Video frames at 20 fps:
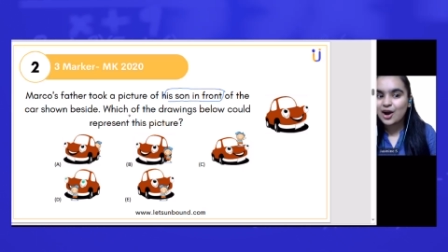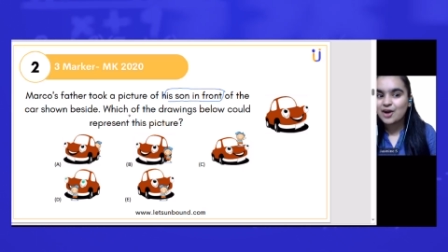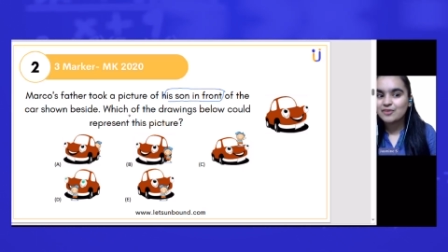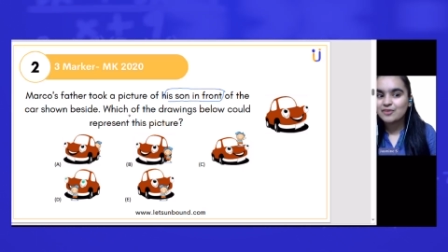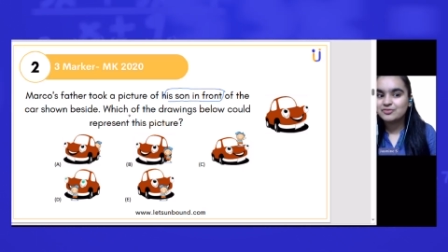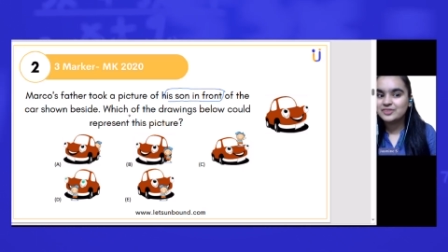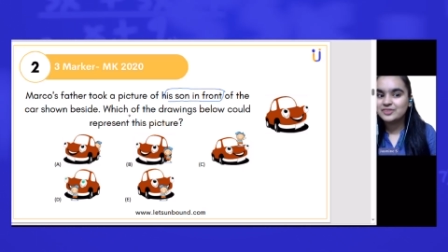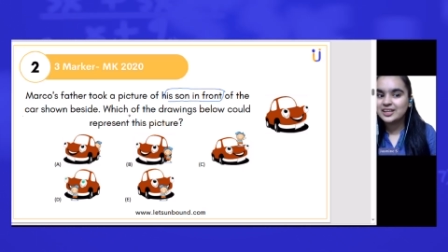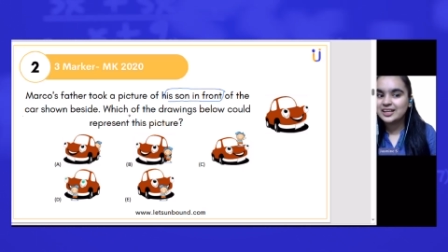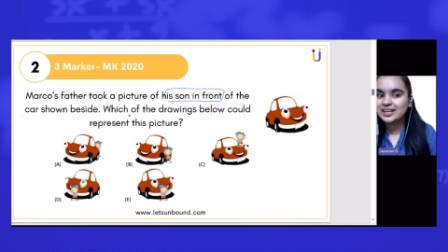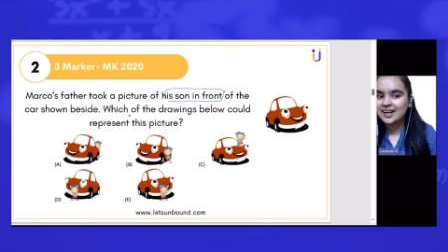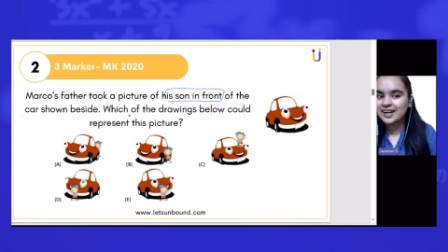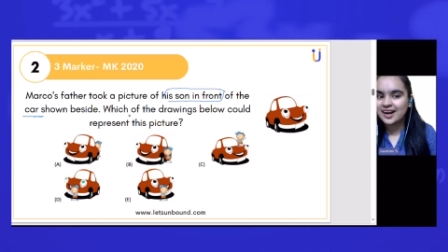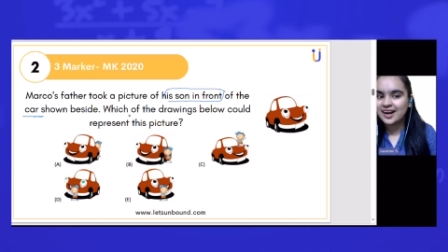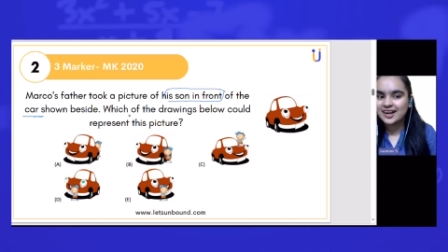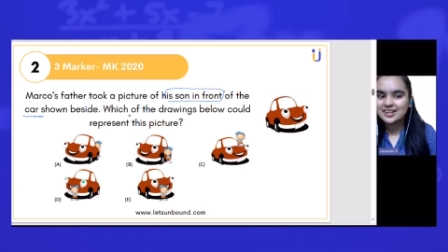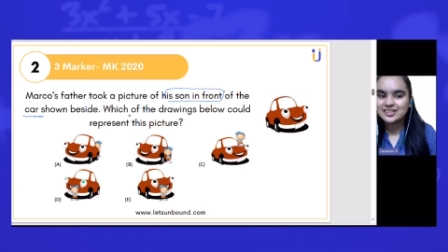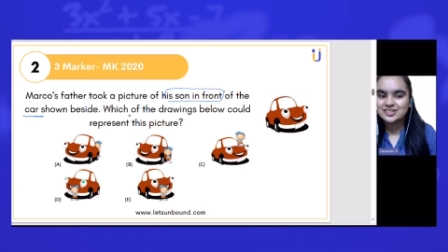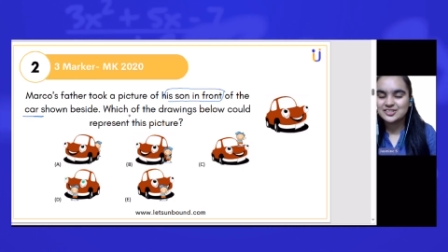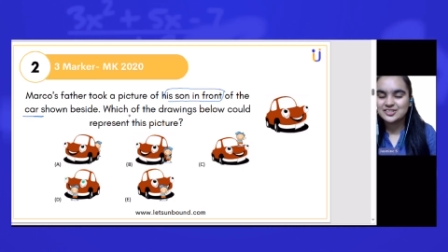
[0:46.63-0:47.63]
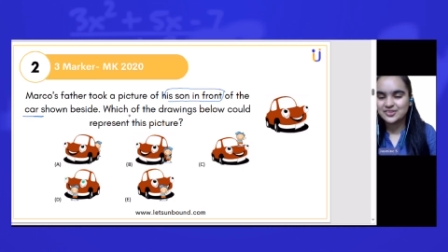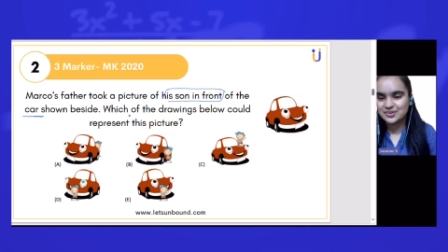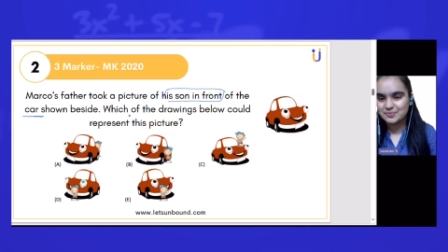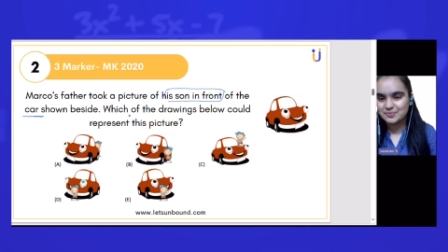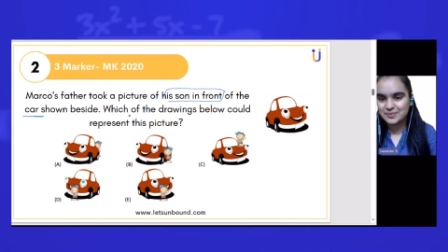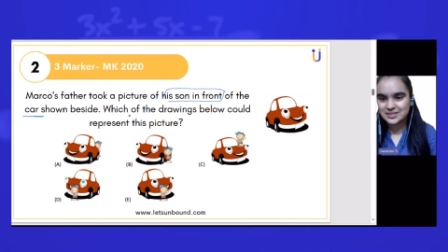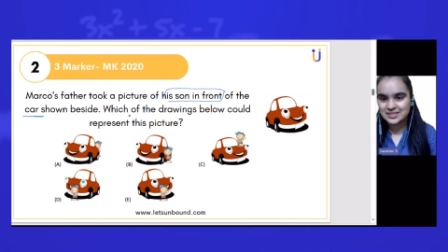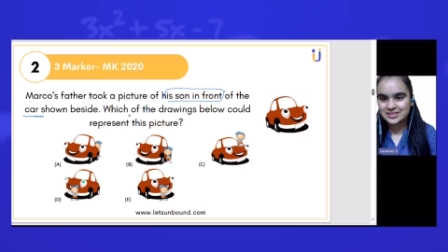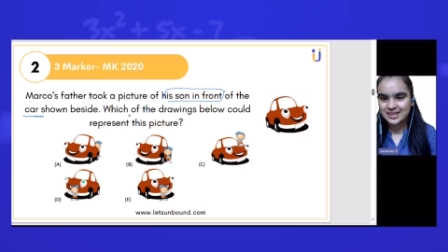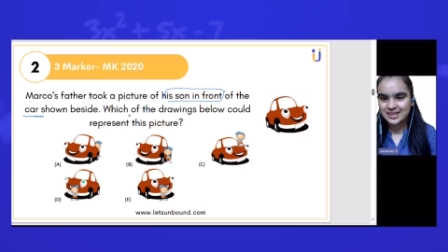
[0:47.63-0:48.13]
of the car
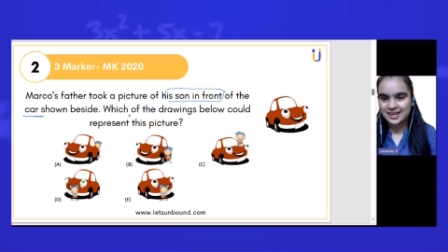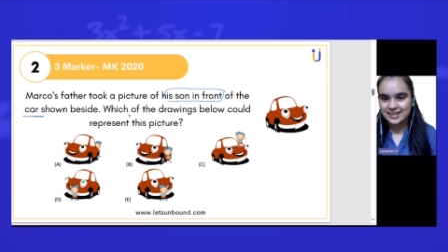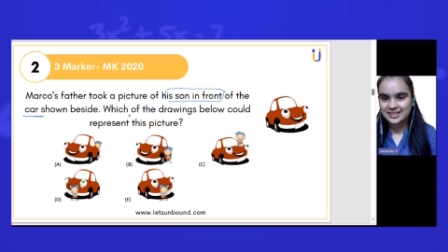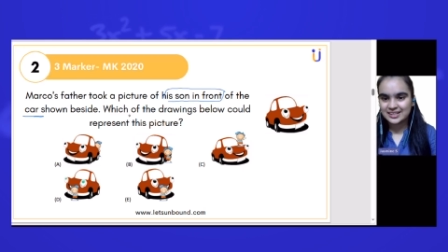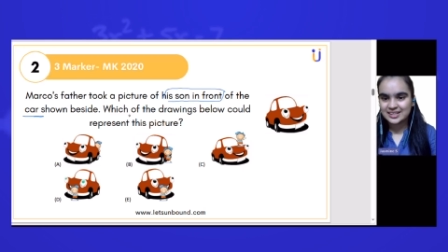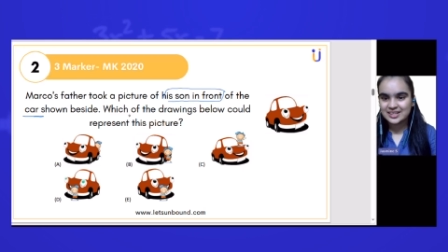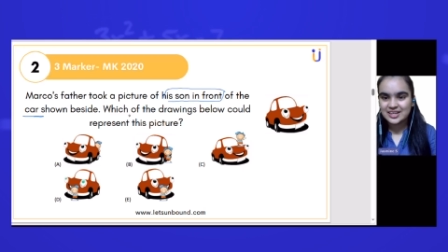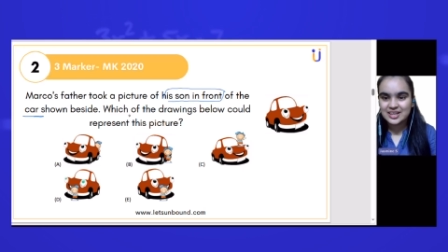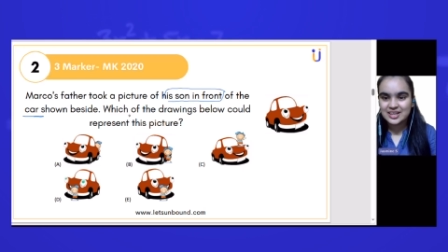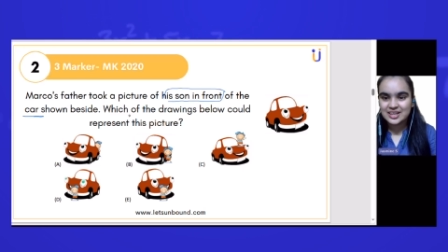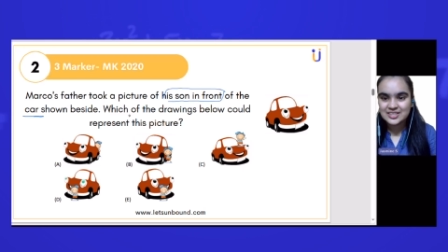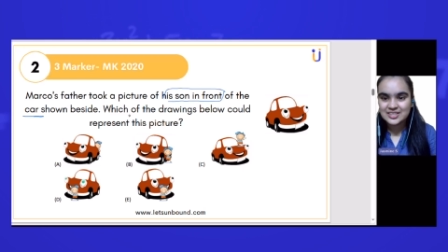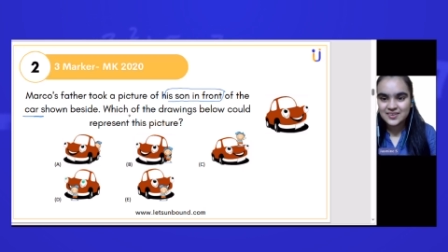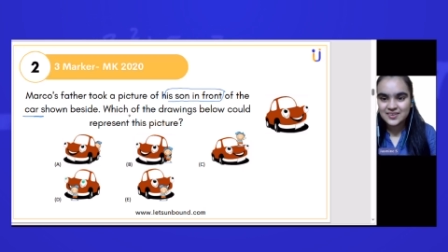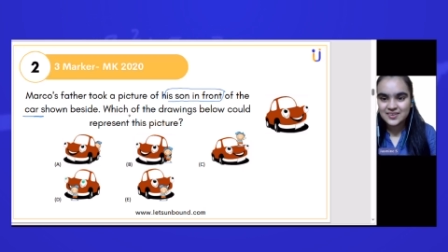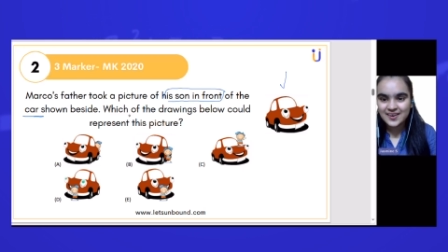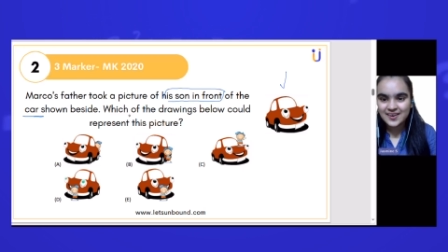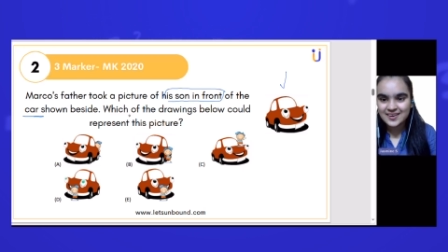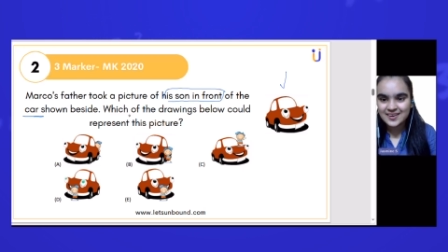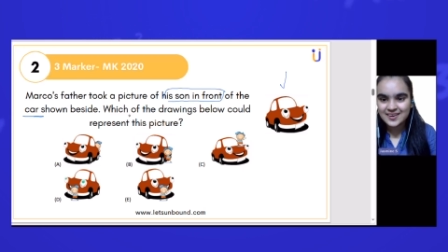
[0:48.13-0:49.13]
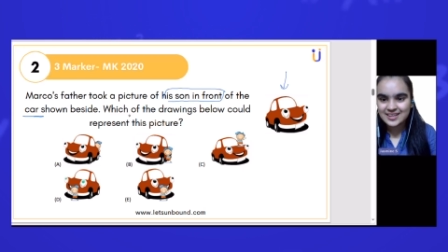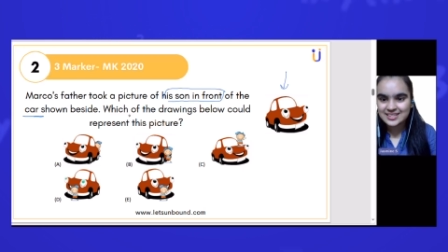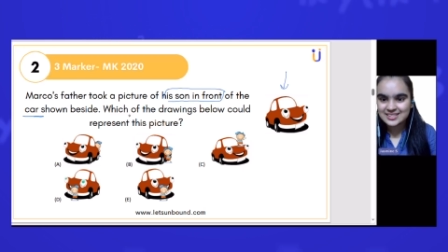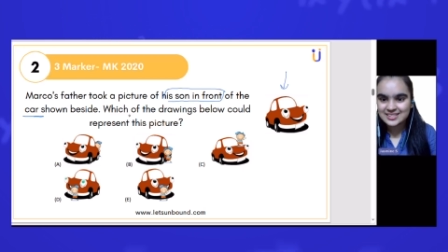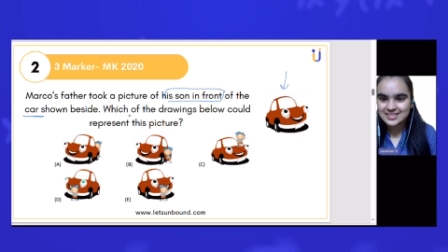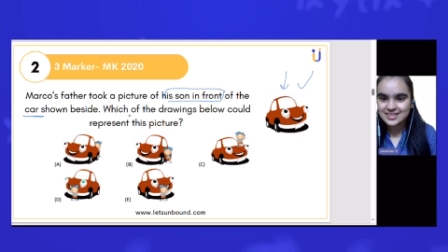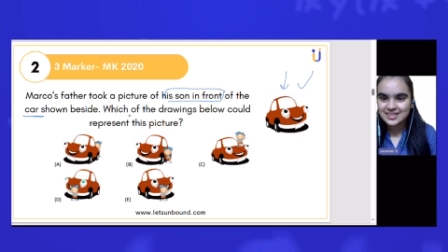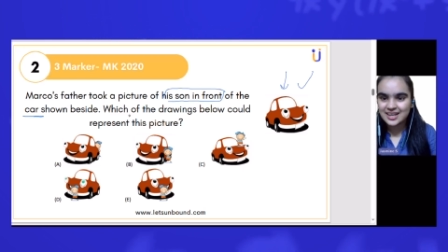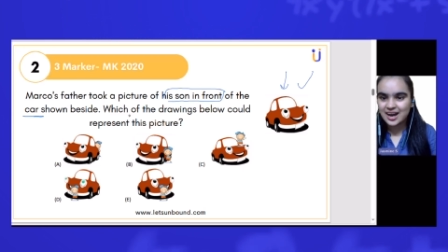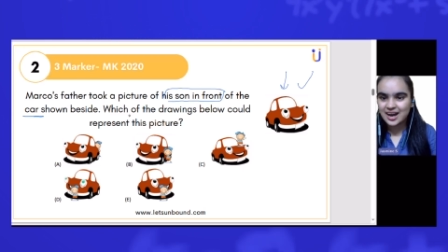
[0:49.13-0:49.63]
shown beside. So here
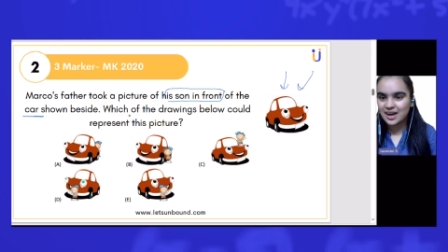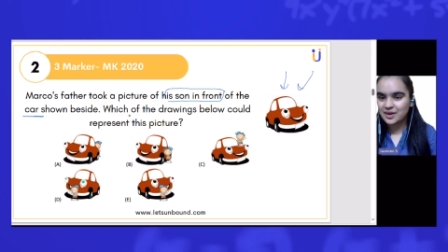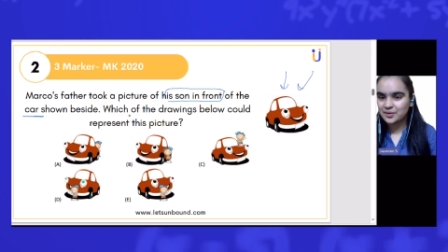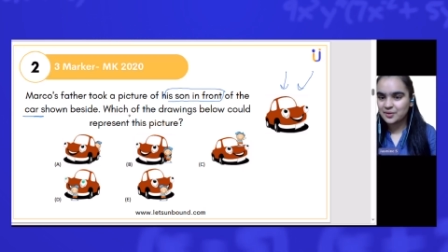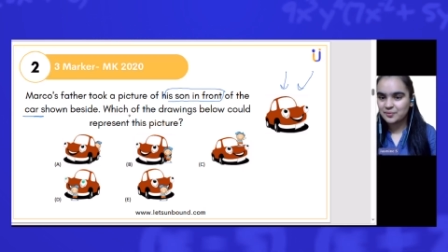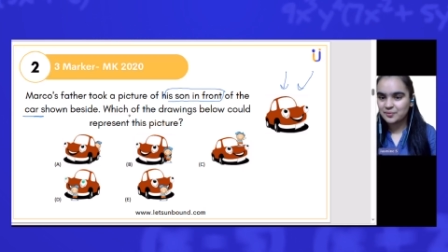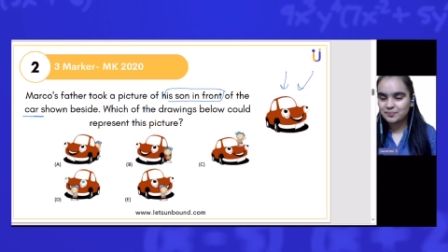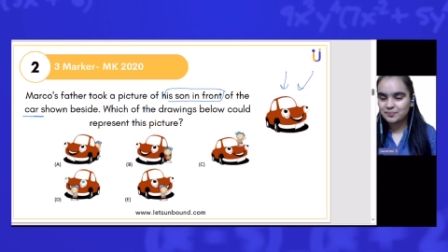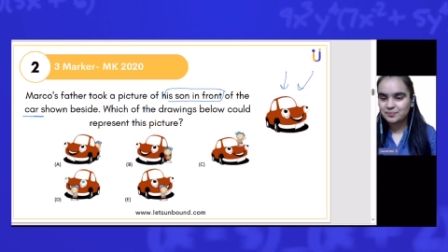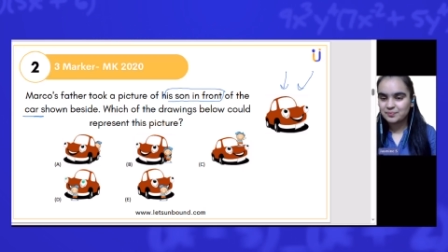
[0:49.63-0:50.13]
is the car.